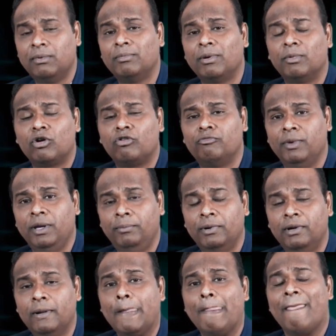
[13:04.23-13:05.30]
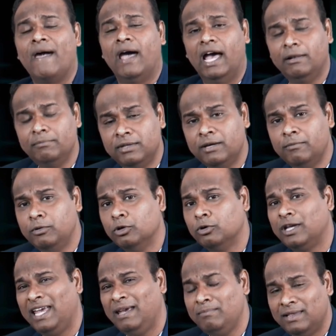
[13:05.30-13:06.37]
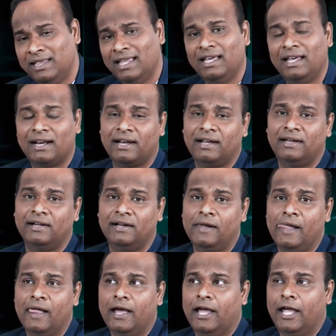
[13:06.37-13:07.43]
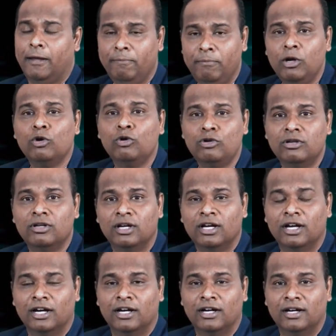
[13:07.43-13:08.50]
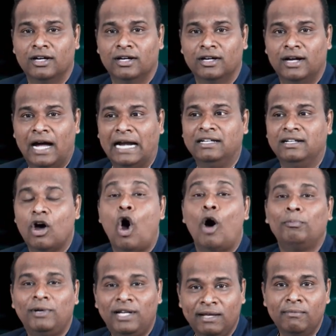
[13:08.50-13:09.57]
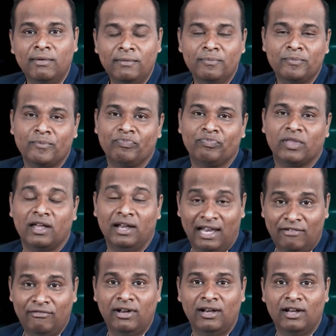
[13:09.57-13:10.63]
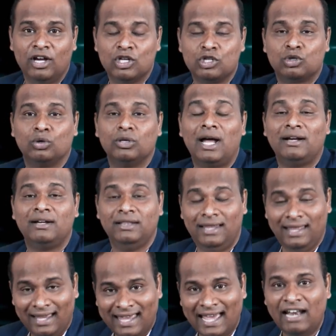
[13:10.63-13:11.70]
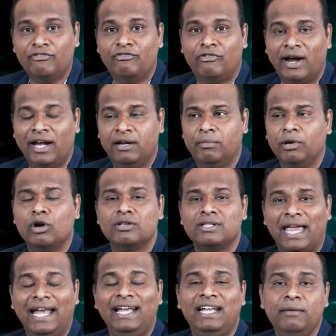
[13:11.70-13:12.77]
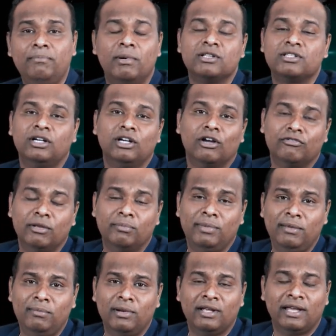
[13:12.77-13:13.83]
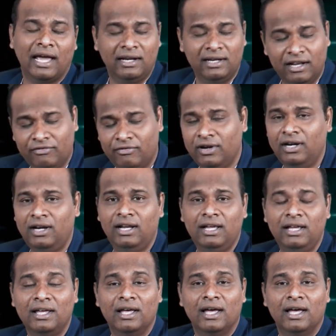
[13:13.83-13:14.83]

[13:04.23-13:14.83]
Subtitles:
number of people, help them to keep their immune at optimum level, so that they can fight, because 80% of the people can definitely